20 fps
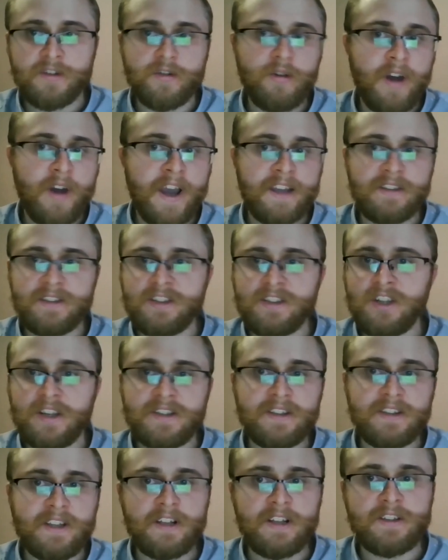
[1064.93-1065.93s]
so I
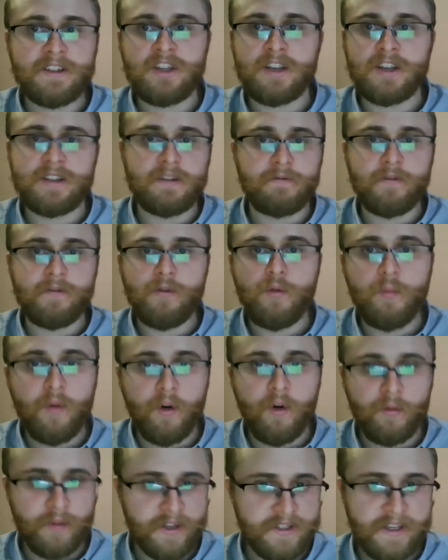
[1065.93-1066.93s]
just tell just a few
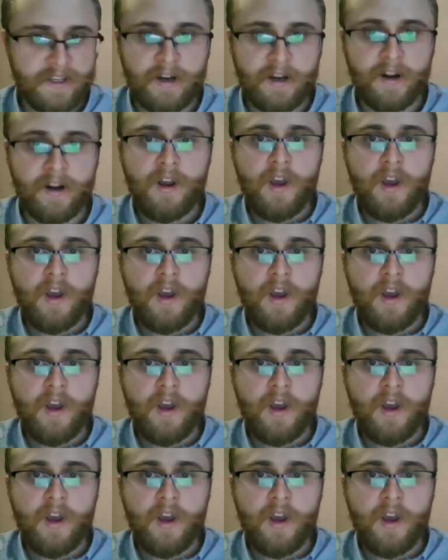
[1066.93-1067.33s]
moments here.